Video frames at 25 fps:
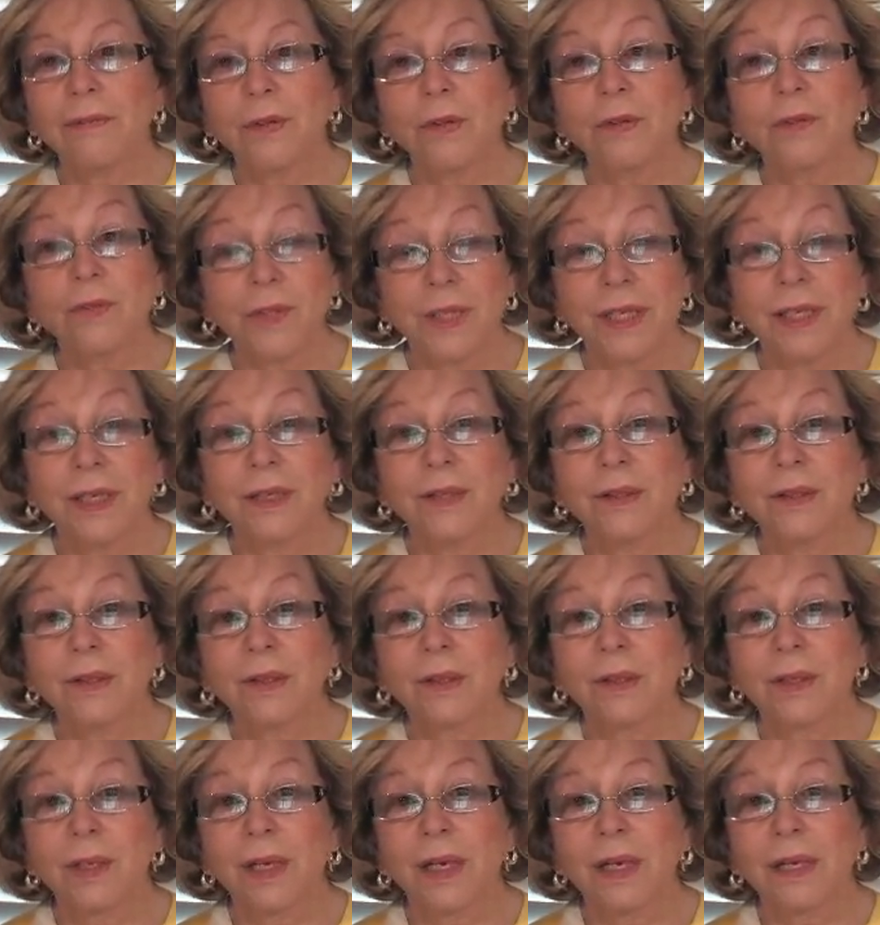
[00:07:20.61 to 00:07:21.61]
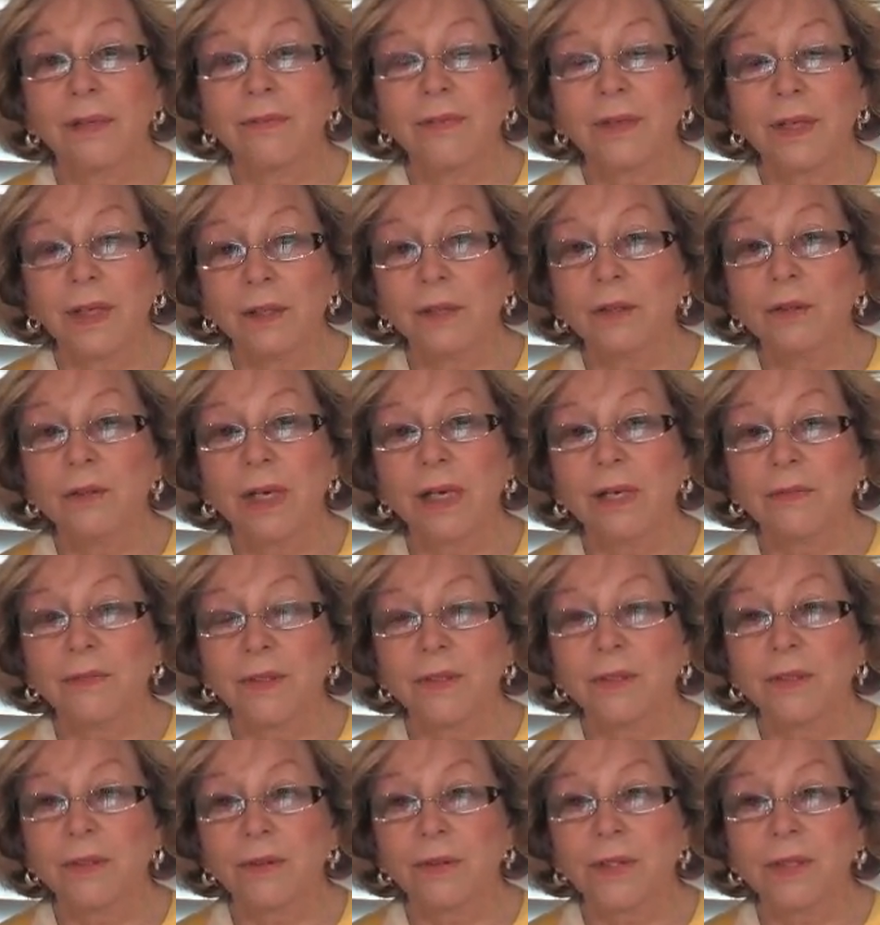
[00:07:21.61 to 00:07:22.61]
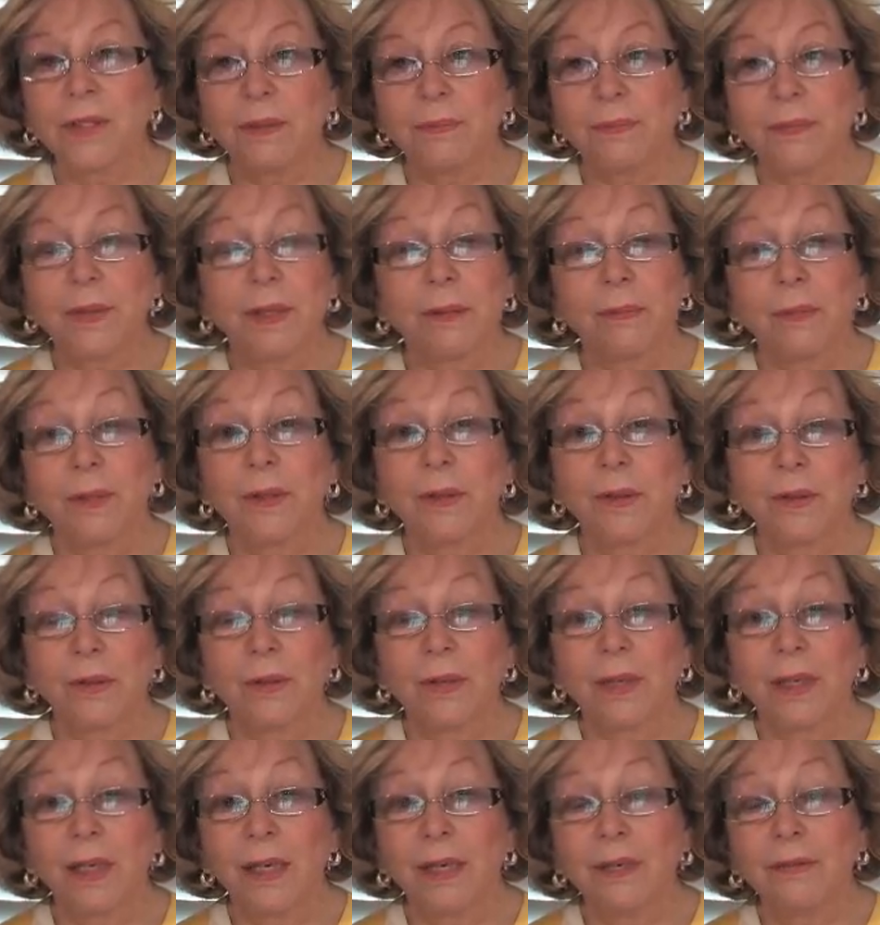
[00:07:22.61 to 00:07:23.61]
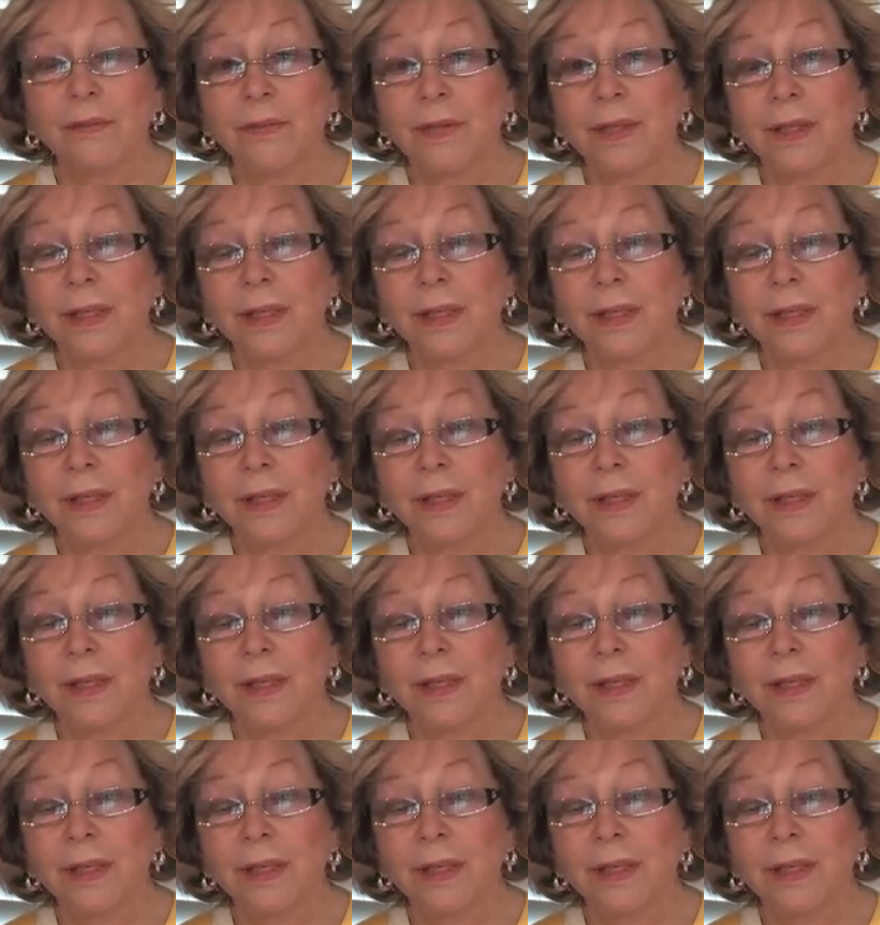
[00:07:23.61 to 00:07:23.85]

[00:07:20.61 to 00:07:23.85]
You've taken her life. Now you have to do something with your life.